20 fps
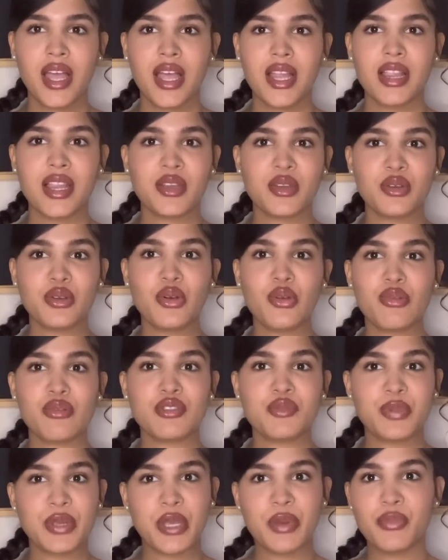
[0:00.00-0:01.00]
Like you know those
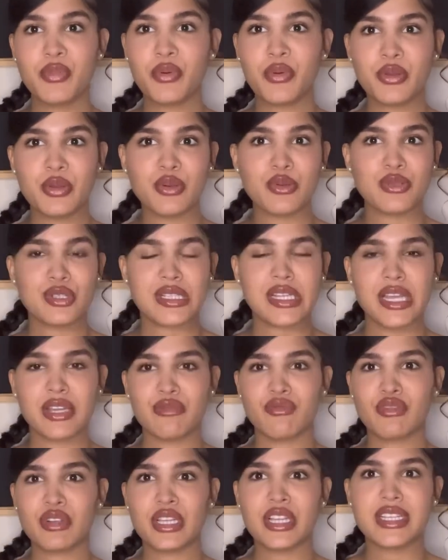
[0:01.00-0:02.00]
people in those like
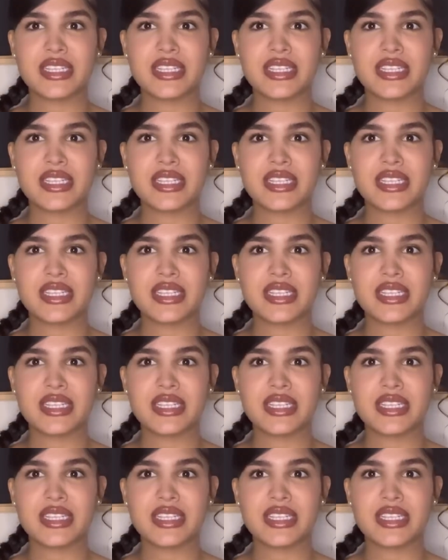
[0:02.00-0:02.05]
really